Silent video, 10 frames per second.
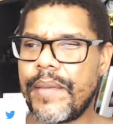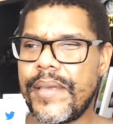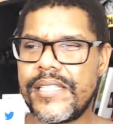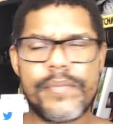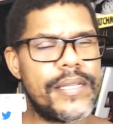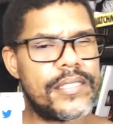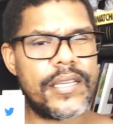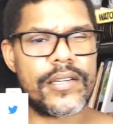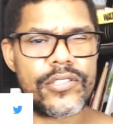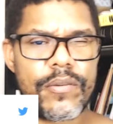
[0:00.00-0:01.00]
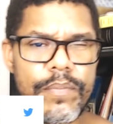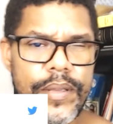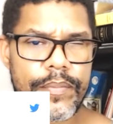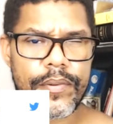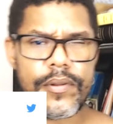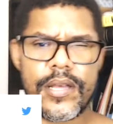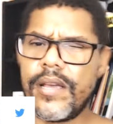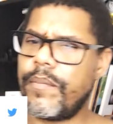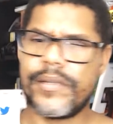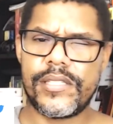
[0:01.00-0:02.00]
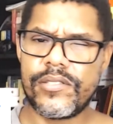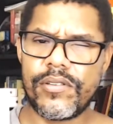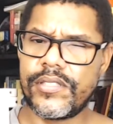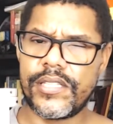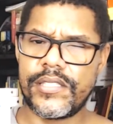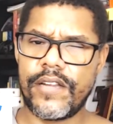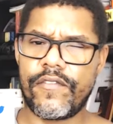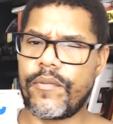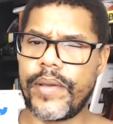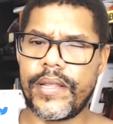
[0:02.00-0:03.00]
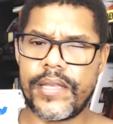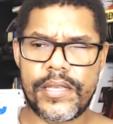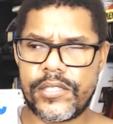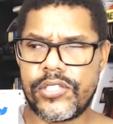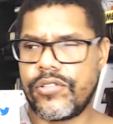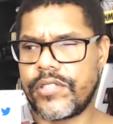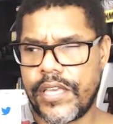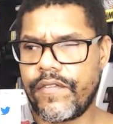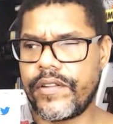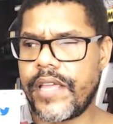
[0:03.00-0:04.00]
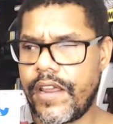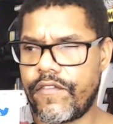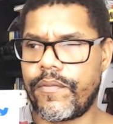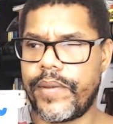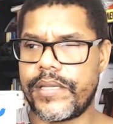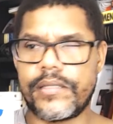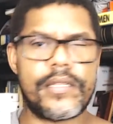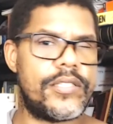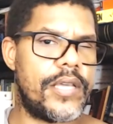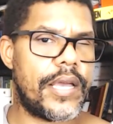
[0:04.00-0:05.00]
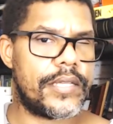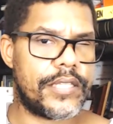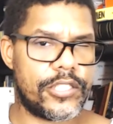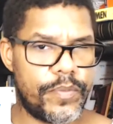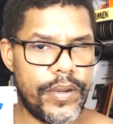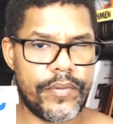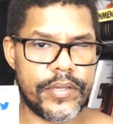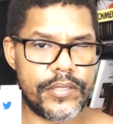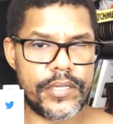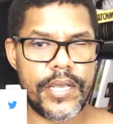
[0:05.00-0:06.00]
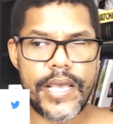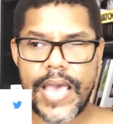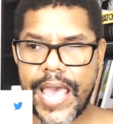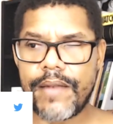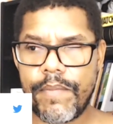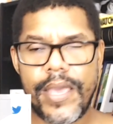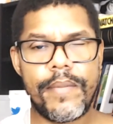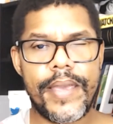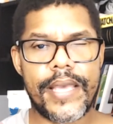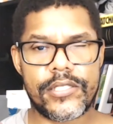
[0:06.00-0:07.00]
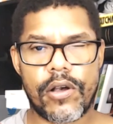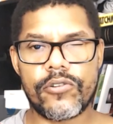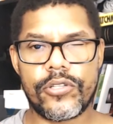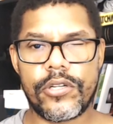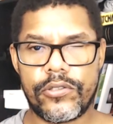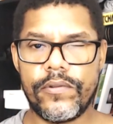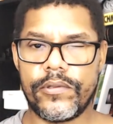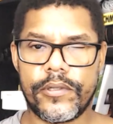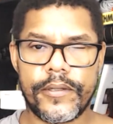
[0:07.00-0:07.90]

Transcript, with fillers: She might scare some people, but she's not disinforming. She's just giving the information that she has experienced, and maybe it's also the truth.